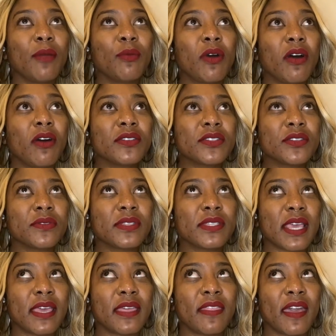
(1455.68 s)
I will also
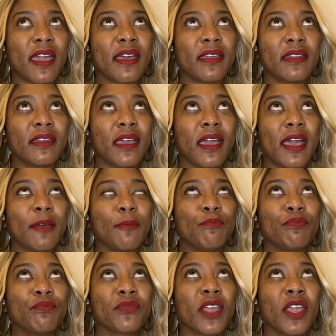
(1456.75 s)
say that
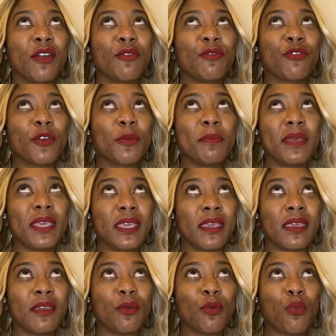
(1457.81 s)
um, for
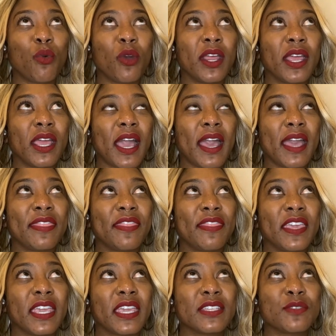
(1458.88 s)
me, what I
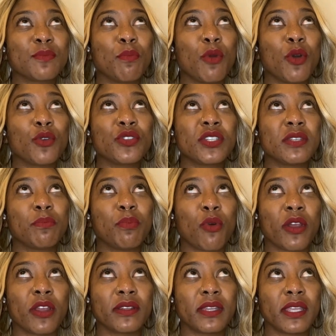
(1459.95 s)
think is most
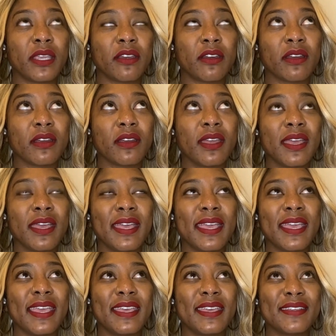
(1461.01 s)
important here
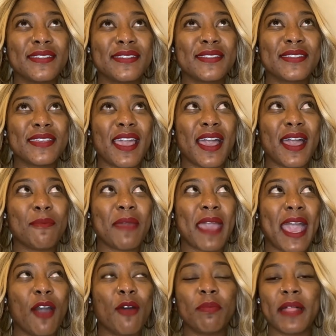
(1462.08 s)
is um,
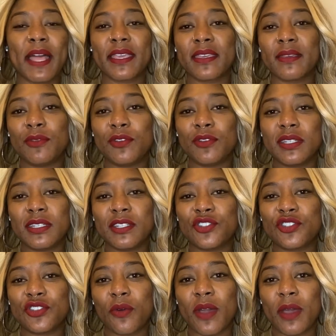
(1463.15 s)
how Black communities
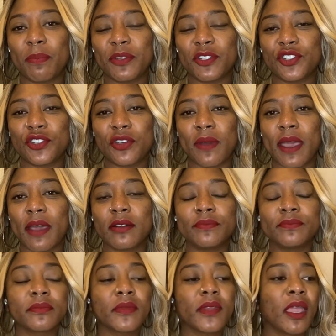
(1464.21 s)
show up and show
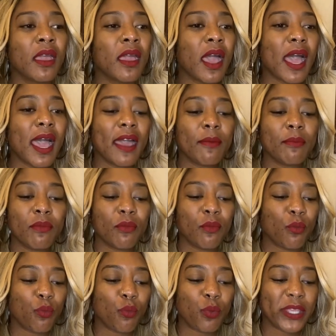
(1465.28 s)
out. Um,
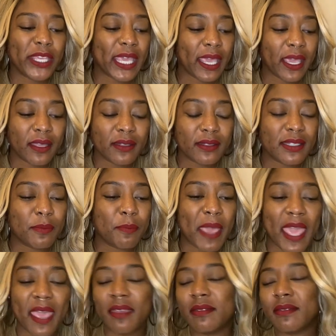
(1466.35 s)
we can't
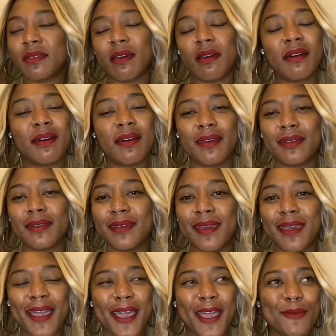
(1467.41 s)
depend on
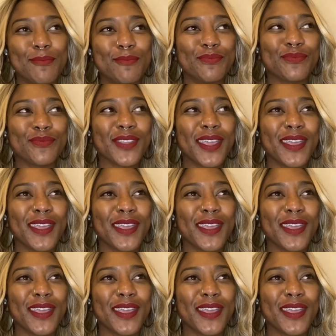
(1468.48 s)
um,